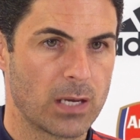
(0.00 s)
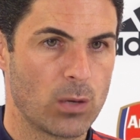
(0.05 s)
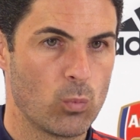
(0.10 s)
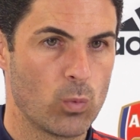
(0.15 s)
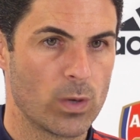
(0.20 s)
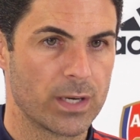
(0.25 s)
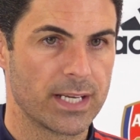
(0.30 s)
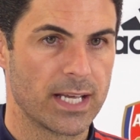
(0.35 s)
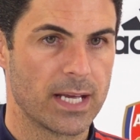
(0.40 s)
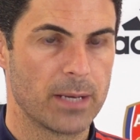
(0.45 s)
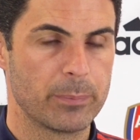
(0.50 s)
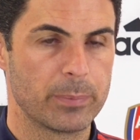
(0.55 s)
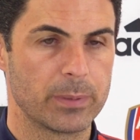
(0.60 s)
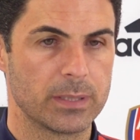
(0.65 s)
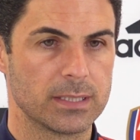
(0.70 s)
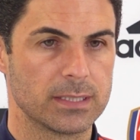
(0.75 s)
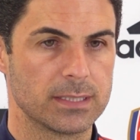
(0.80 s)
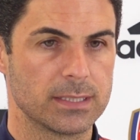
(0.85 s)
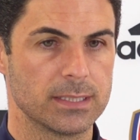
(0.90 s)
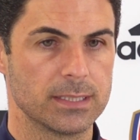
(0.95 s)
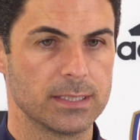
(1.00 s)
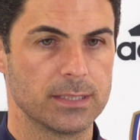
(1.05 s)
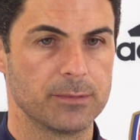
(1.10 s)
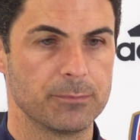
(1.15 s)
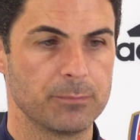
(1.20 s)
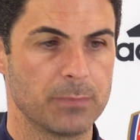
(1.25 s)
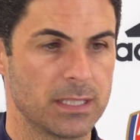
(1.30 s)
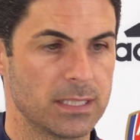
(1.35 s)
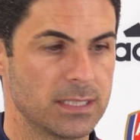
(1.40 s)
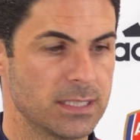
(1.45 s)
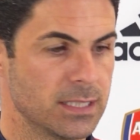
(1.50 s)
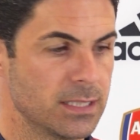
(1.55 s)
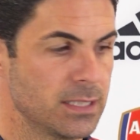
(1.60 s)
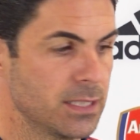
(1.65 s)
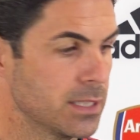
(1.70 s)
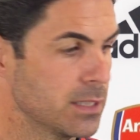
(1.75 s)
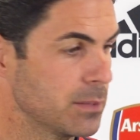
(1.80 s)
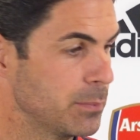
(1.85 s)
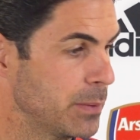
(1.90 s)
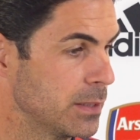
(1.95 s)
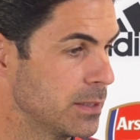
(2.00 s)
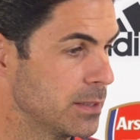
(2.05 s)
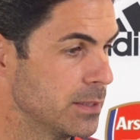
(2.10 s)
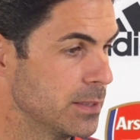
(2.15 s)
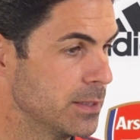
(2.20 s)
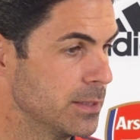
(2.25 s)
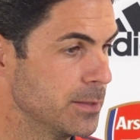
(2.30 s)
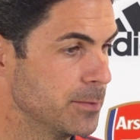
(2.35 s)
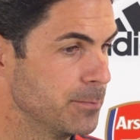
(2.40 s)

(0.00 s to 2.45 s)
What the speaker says: what happened at the Etihad, but